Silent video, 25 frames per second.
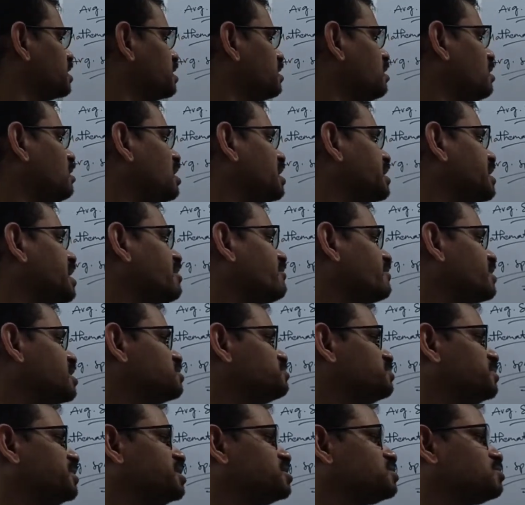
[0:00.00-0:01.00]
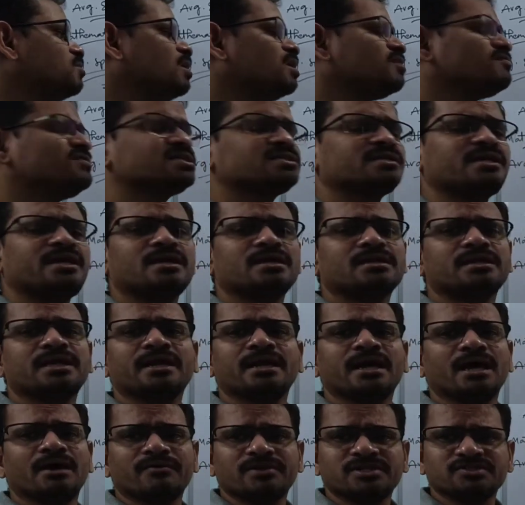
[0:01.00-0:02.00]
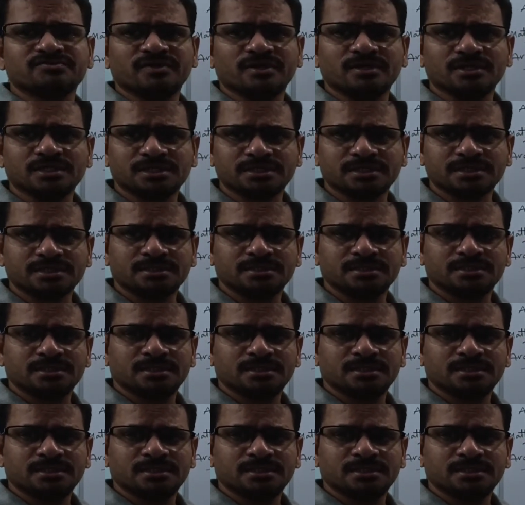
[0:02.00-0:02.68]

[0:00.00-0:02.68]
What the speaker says: average speed is always greater than average velocity.